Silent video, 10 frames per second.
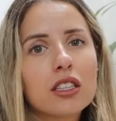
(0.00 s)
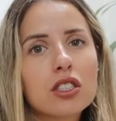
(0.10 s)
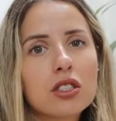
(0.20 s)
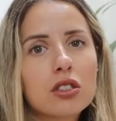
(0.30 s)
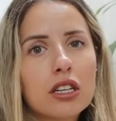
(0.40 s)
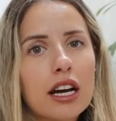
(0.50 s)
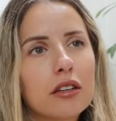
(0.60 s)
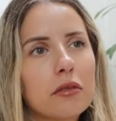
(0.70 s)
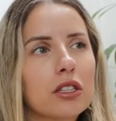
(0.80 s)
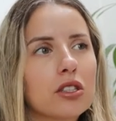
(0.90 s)
just to
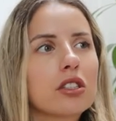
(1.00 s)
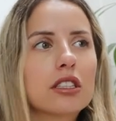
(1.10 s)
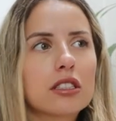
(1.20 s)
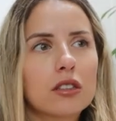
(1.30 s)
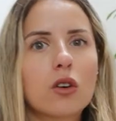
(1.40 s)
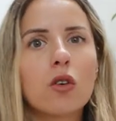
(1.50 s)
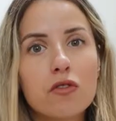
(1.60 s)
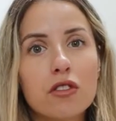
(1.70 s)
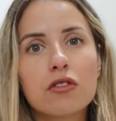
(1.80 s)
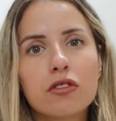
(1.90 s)
kind of make sure it doesn't
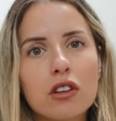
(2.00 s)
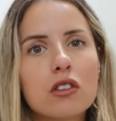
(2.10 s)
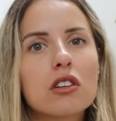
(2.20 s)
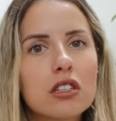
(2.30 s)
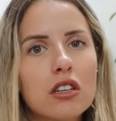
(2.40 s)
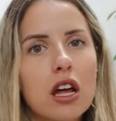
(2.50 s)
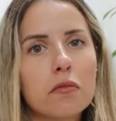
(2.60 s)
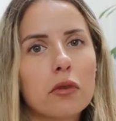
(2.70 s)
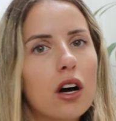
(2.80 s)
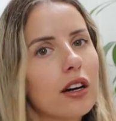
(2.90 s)
overflow
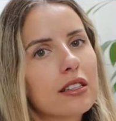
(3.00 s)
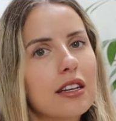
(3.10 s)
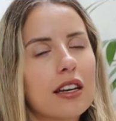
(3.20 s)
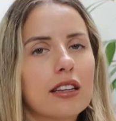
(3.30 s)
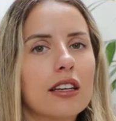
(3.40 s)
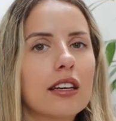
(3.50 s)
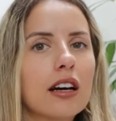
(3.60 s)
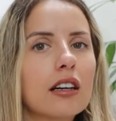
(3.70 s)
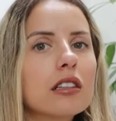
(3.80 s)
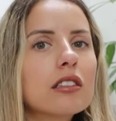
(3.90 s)
and block anything
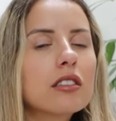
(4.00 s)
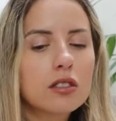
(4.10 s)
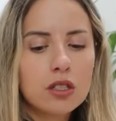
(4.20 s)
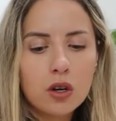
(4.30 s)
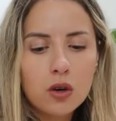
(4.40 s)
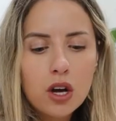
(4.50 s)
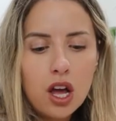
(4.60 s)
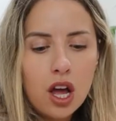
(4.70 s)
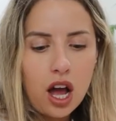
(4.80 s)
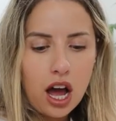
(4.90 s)
else. So
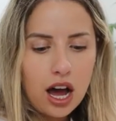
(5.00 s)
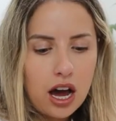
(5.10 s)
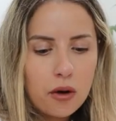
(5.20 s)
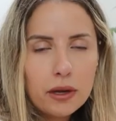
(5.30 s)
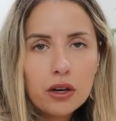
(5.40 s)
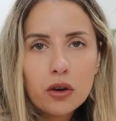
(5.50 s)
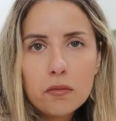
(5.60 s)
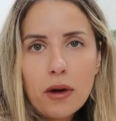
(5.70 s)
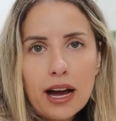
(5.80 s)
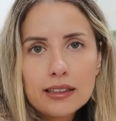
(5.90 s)
I'll be
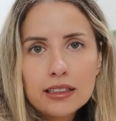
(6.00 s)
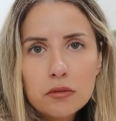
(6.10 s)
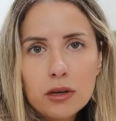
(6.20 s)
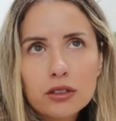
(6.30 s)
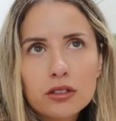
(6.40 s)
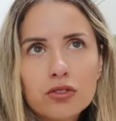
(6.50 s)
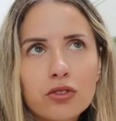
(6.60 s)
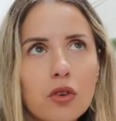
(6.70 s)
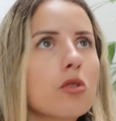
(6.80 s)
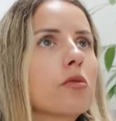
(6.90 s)
going back in about
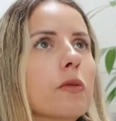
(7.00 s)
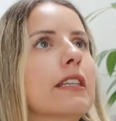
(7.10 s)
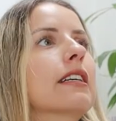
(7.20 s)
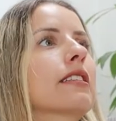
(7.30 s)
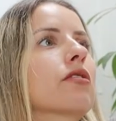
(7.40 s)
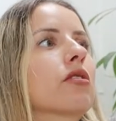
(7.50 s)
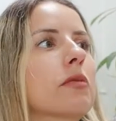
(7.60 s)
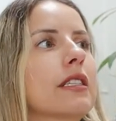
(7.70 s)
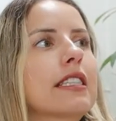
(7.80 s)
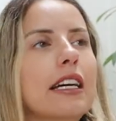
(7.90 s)
4 weeks for
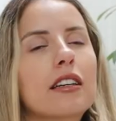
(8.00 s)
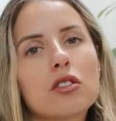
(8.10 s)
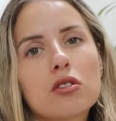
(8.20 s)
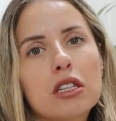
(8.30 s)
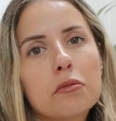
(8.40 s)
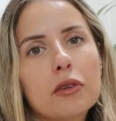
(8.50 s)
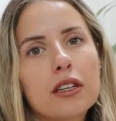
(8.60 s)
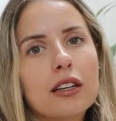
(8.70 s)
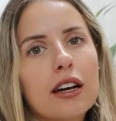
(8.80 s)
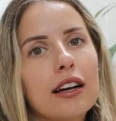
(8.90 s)
my second
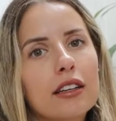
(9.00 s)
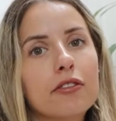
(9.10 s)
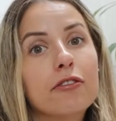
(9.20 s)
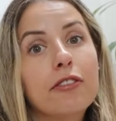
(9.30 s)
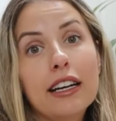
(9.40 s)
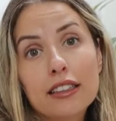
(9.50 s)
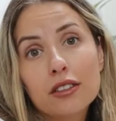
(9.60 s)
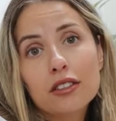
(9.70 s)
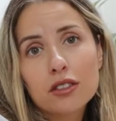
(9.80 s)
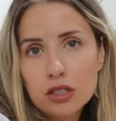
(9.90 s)
treatment and kind of
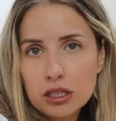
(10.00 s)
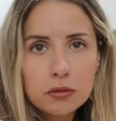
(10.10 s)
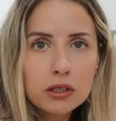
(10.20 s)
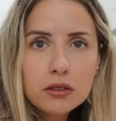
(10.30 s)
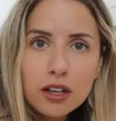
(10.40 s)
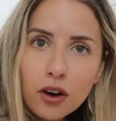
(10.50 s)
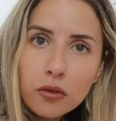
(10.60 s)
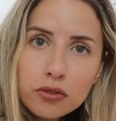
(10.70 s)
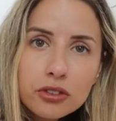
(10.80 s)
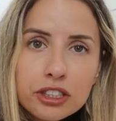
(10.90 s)
final treatment,
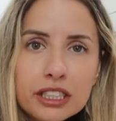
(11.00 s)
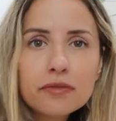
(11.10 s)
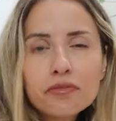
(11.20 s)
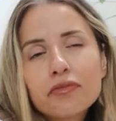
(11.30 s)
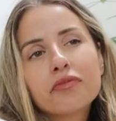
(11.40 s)
hopefully.